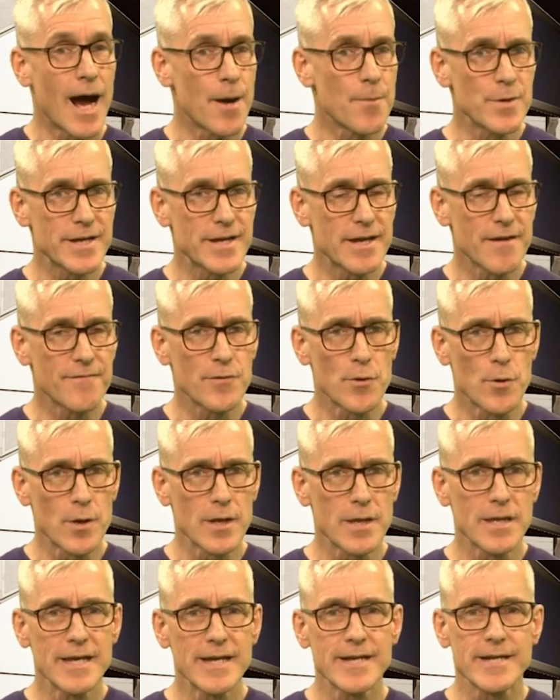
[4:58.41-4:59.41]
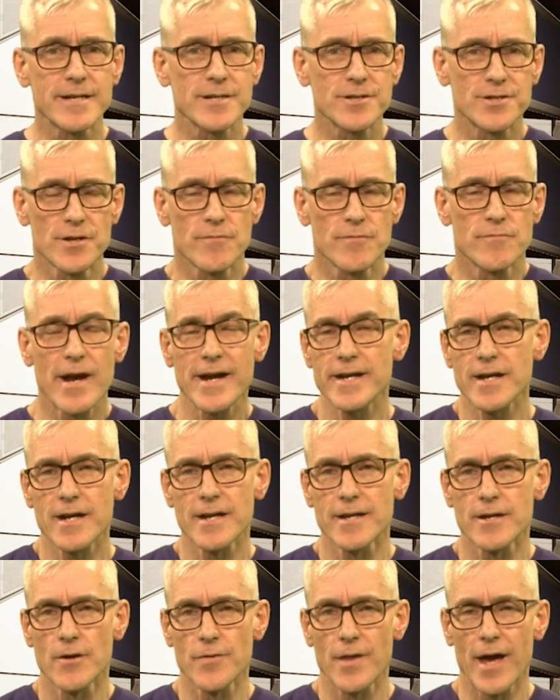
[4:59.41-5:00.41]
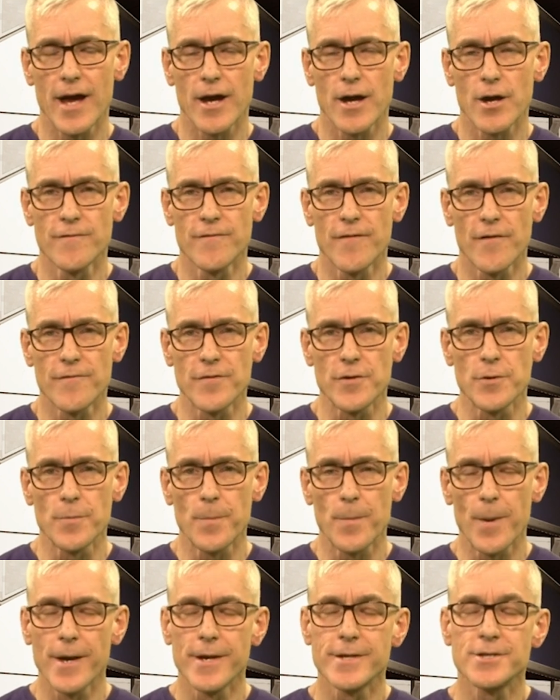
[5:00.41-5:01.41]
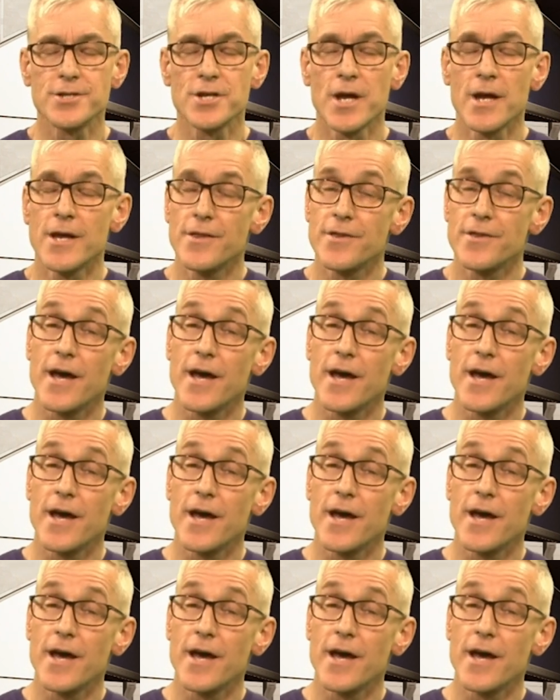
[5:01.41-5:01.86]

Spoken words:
and we give you a link directly on that overview page